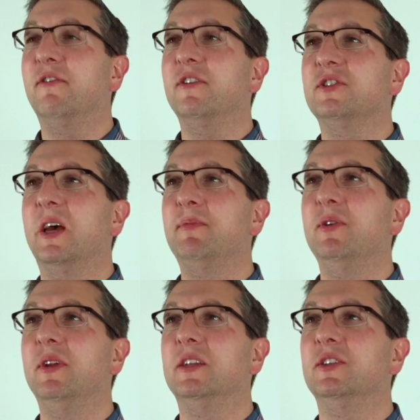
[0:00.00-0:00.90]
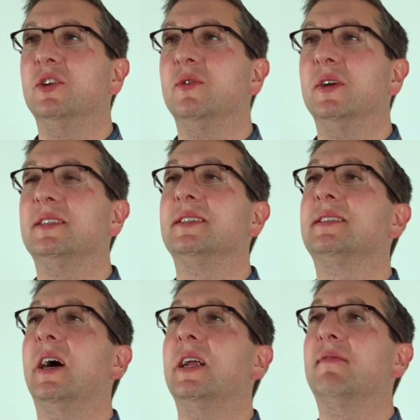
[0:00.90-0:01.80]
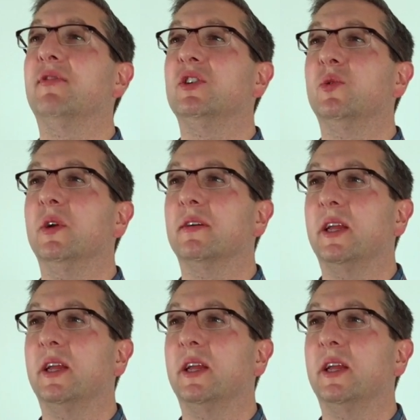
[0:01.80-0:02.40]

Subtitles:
The first step you need to do is to sign up for a Twitter